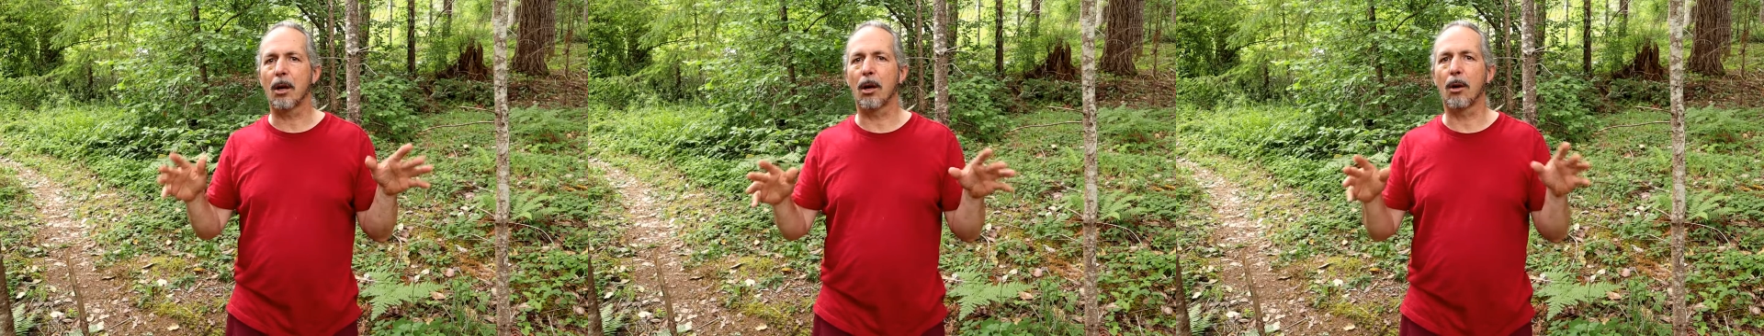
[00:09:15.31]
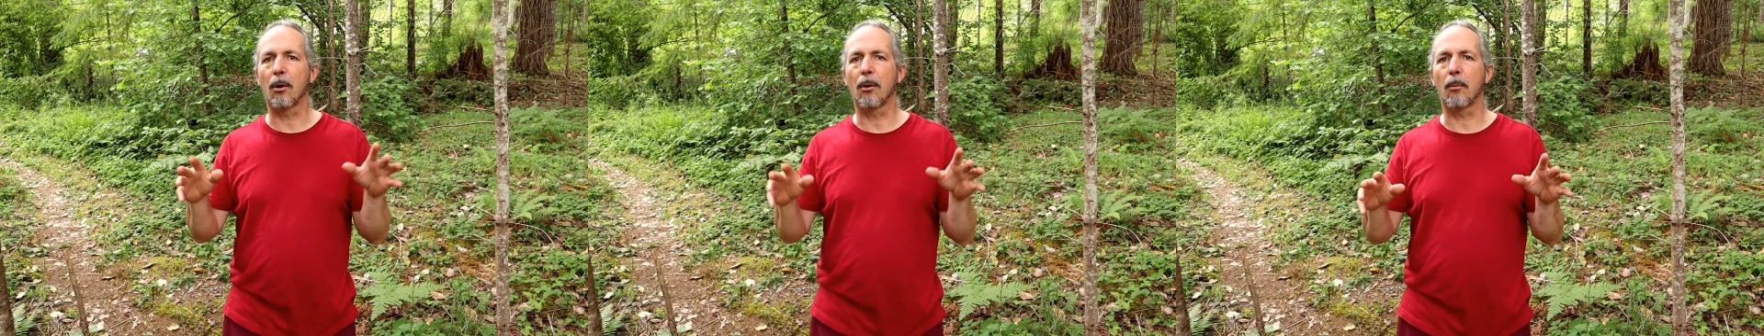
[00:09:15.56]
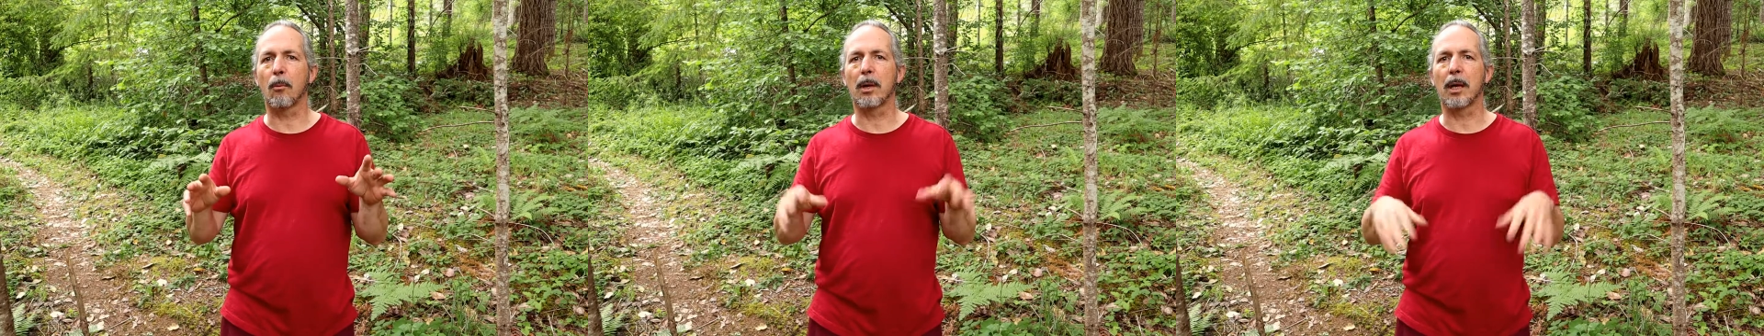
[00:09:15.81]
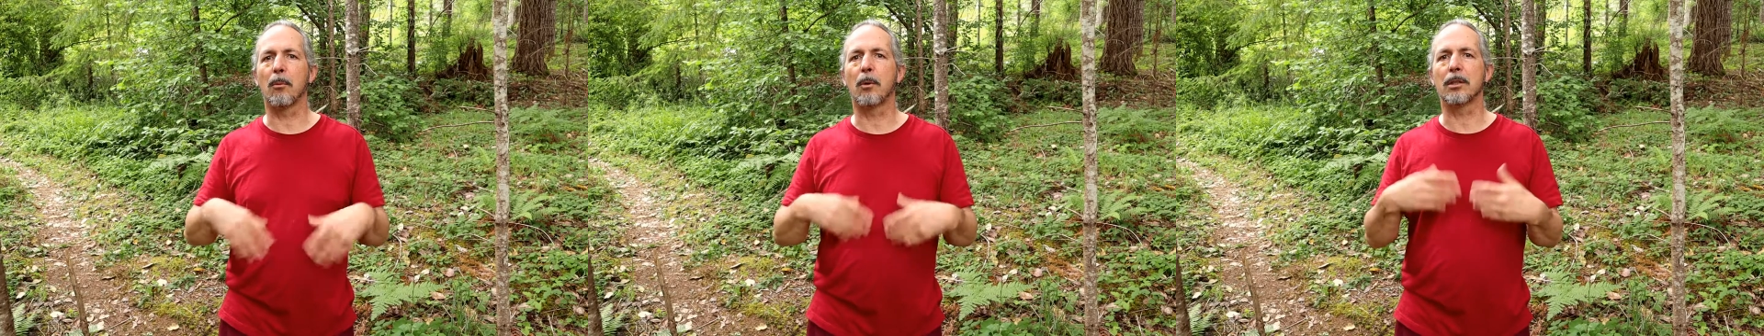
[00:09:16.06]
are what
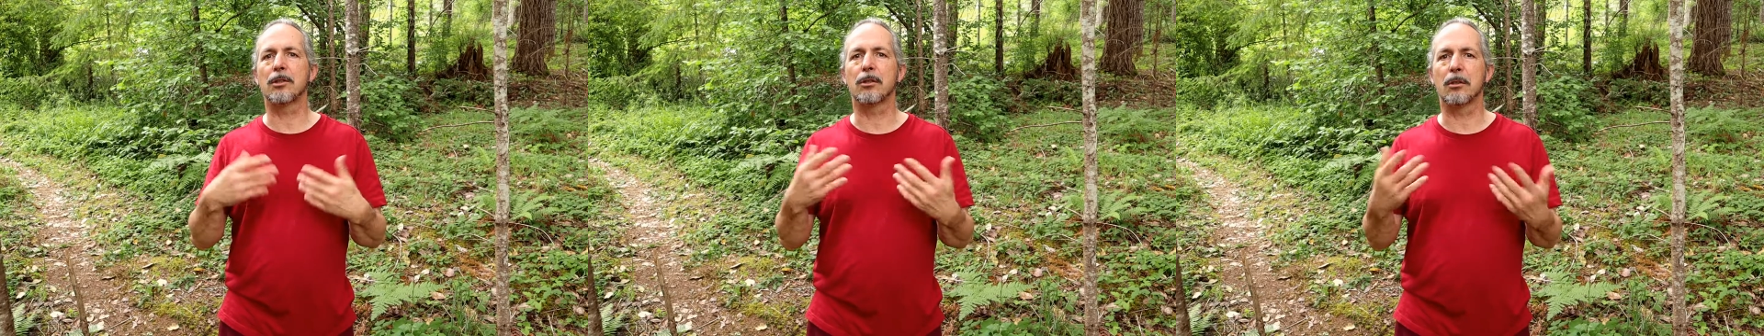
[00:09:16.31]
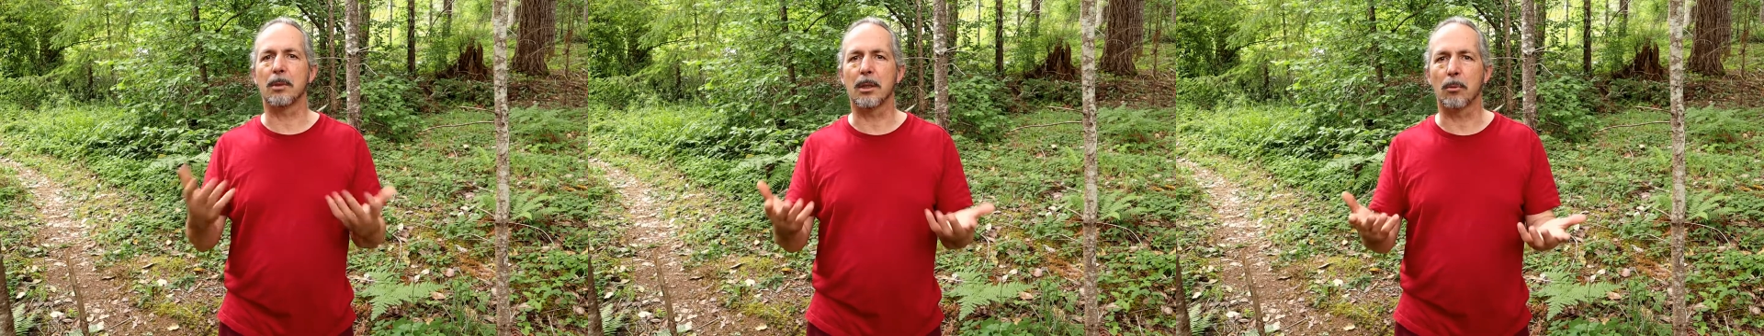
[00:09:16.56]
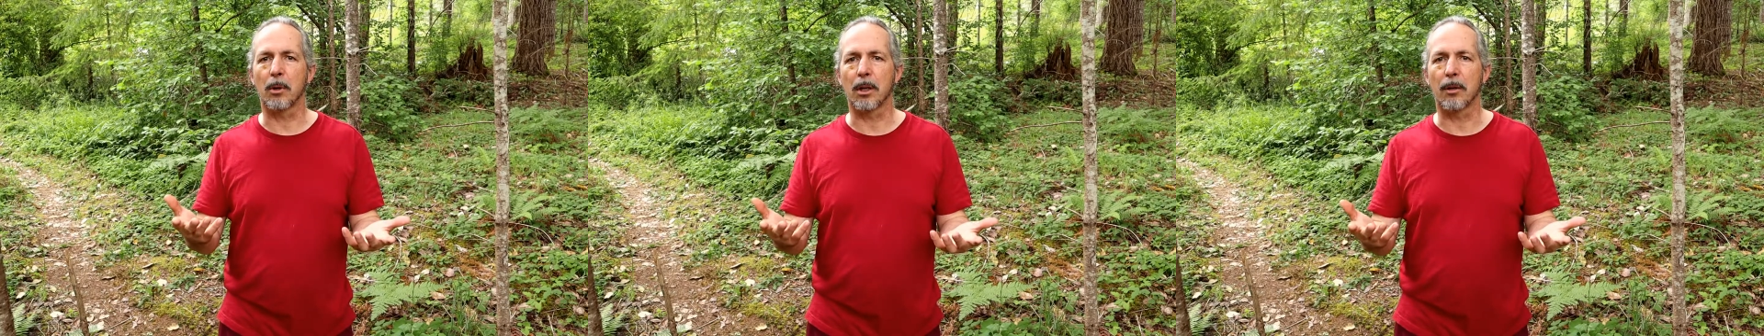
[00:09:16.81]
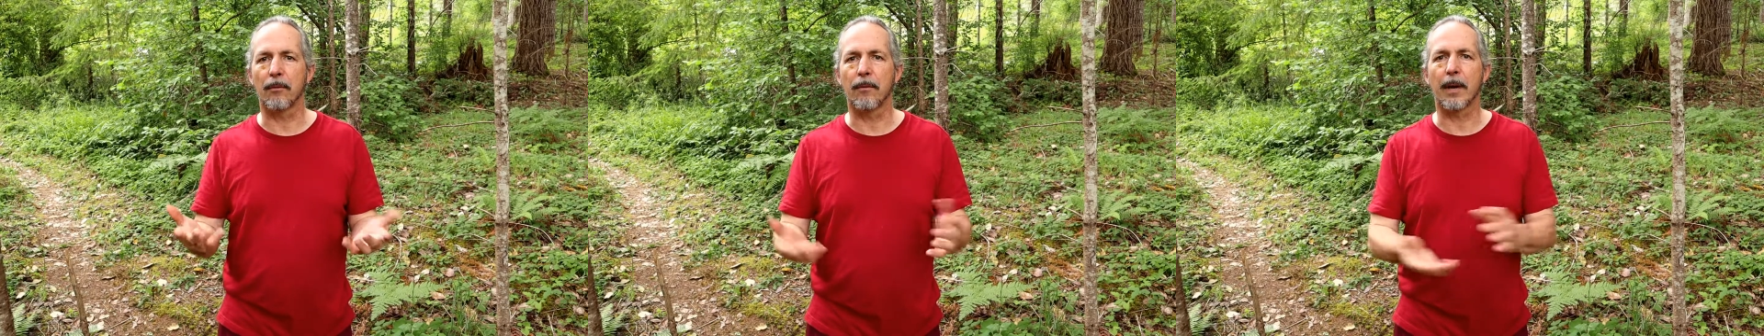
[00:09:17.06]
I want you to be aware
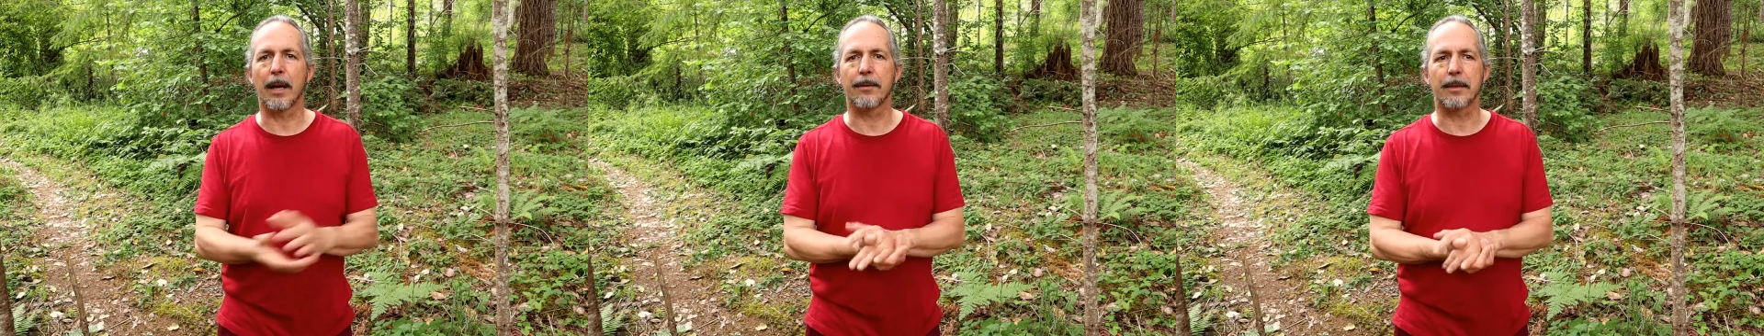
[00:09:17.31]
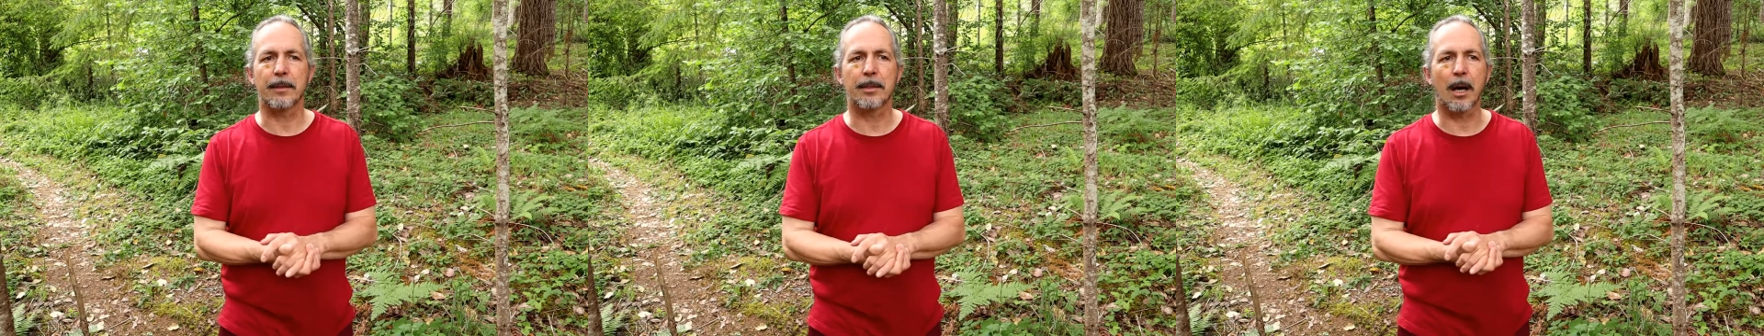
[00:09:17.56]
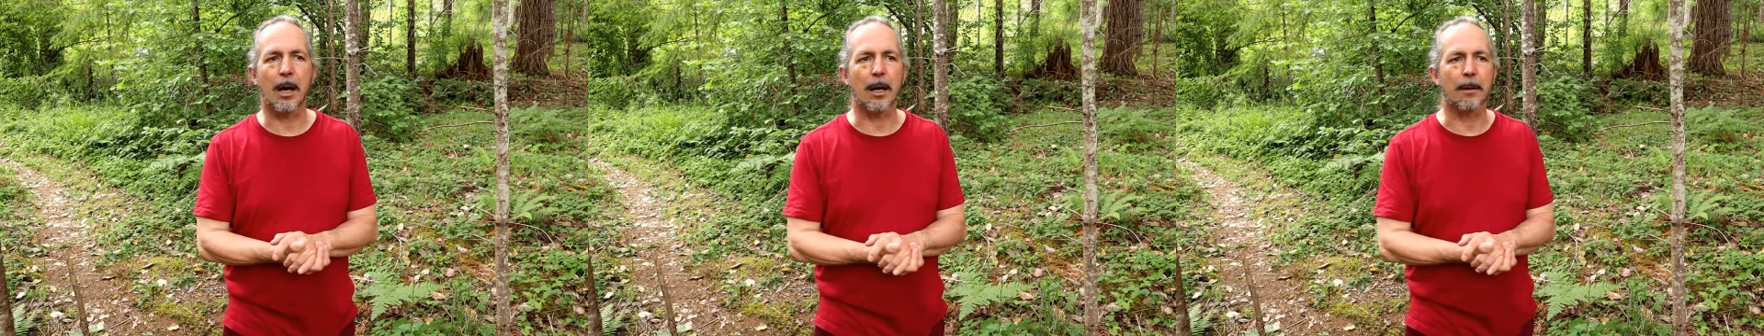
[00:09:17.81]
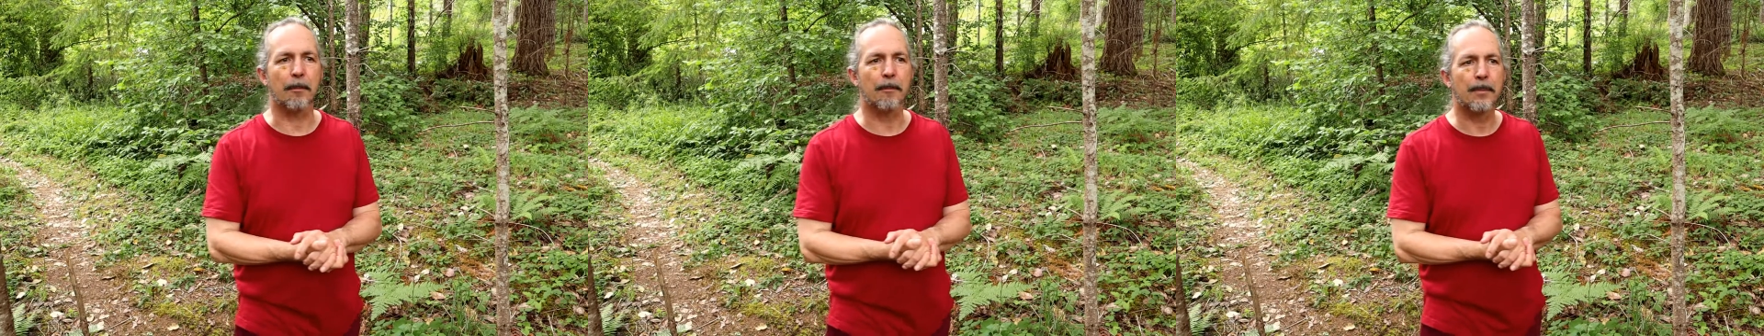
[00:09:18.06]
of at this
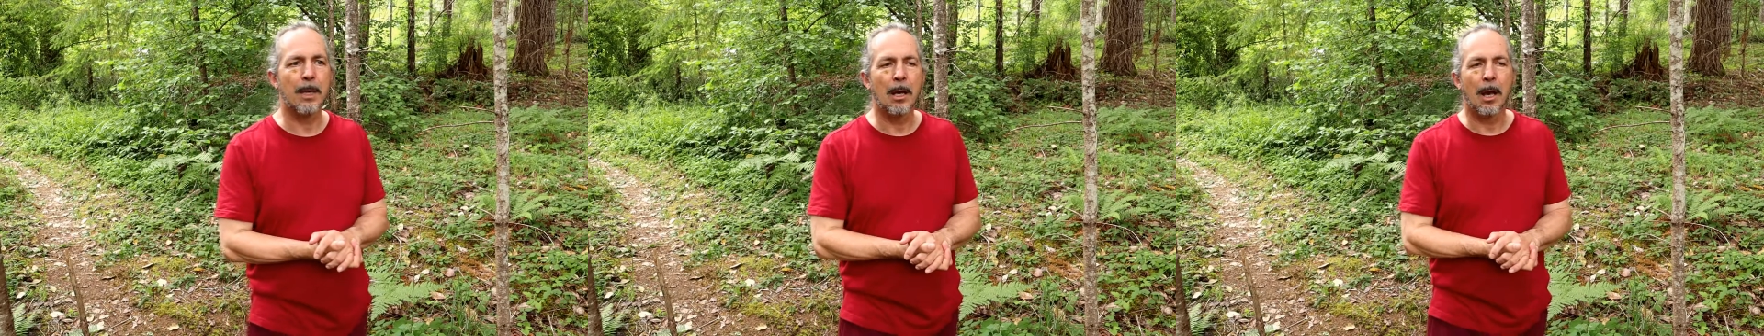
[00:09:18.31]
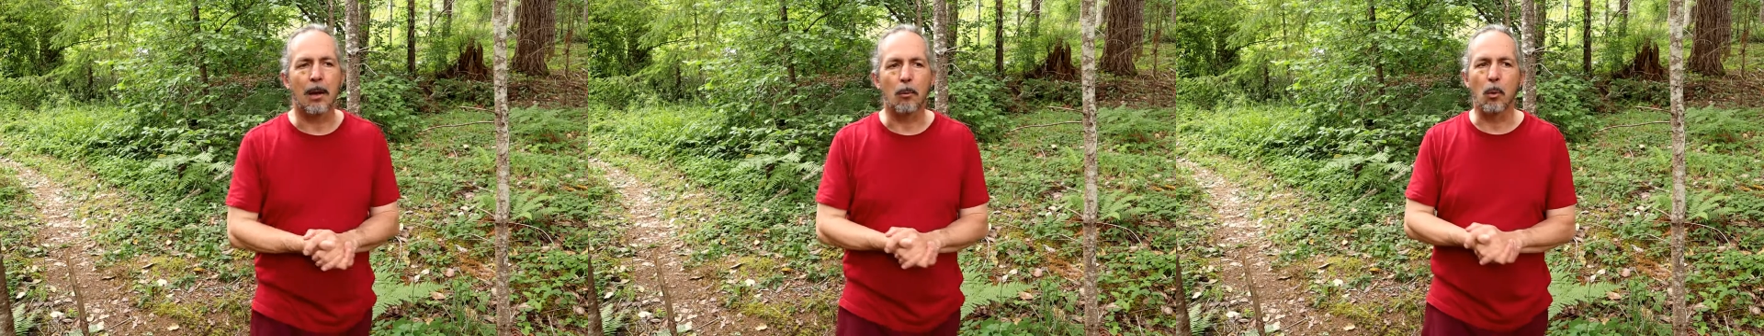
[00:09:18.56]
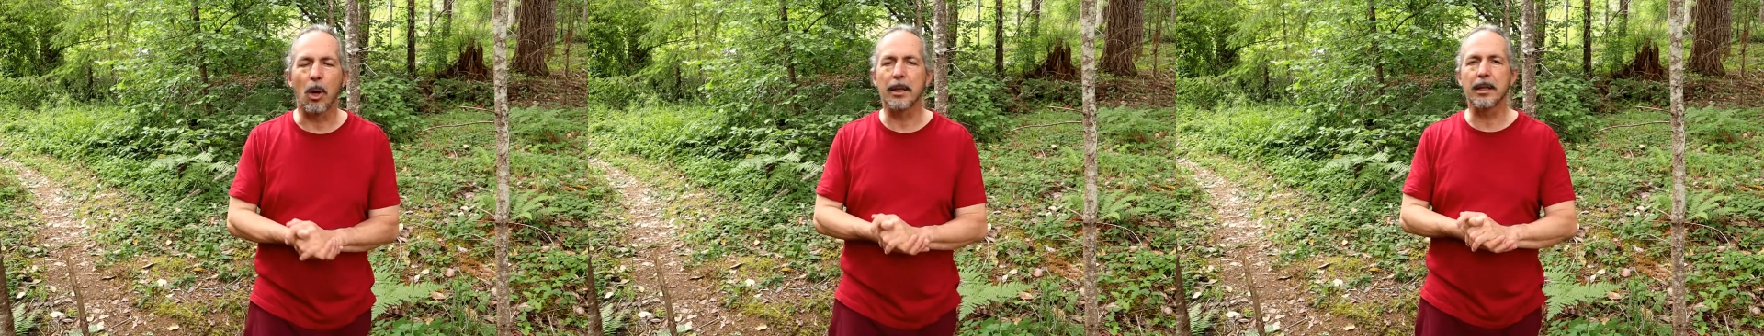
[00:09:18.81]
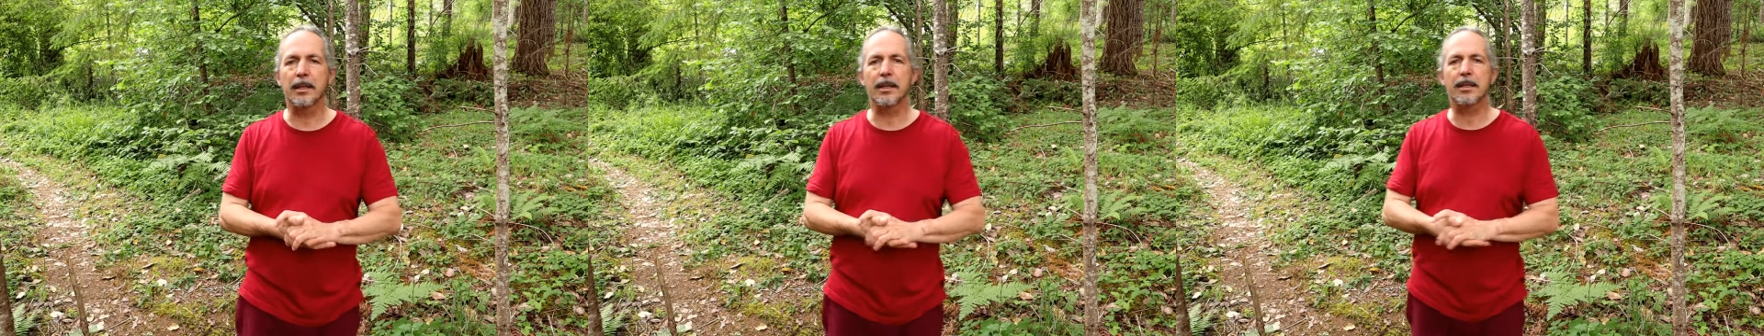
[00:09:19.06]
time. And one
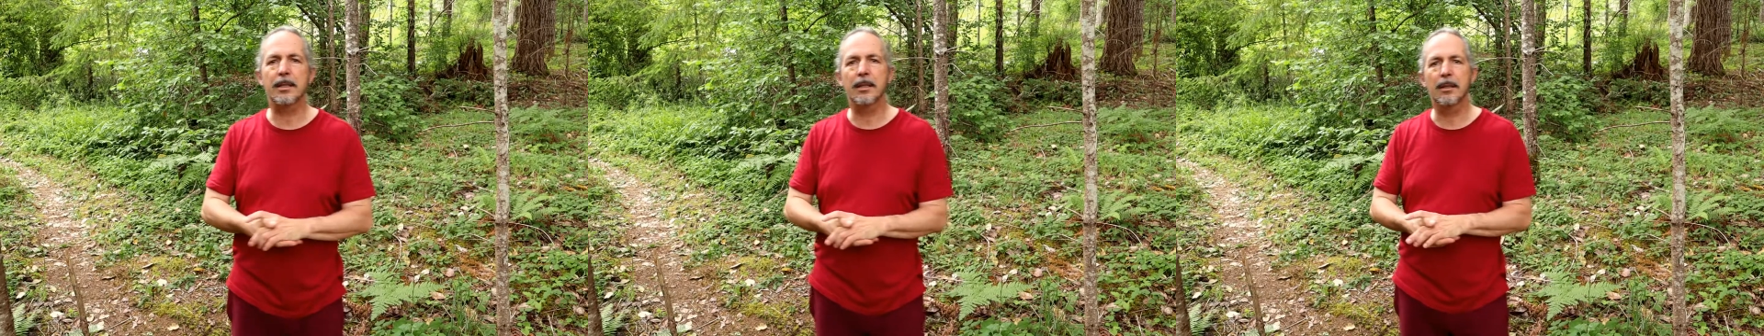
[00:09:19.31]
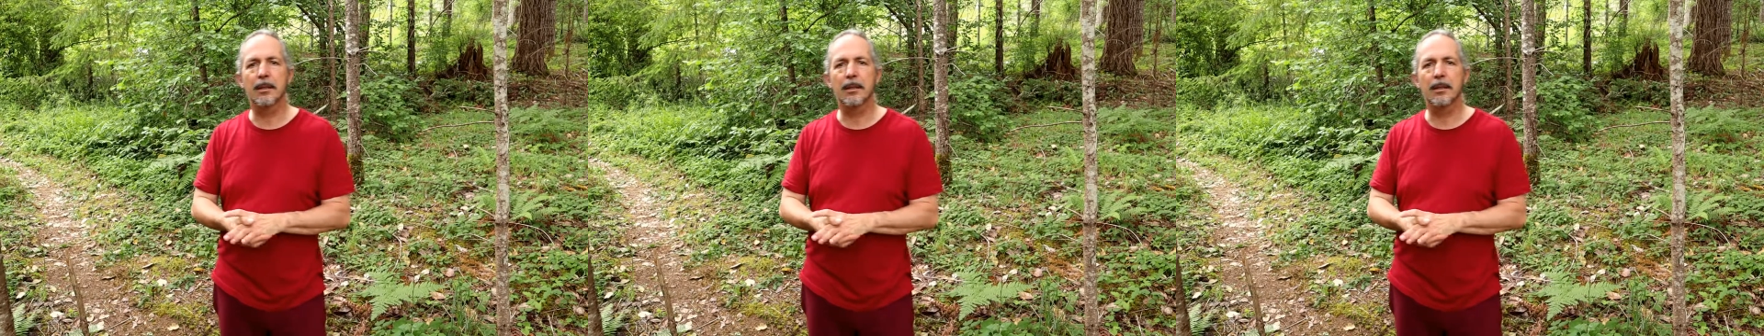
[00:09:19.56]
is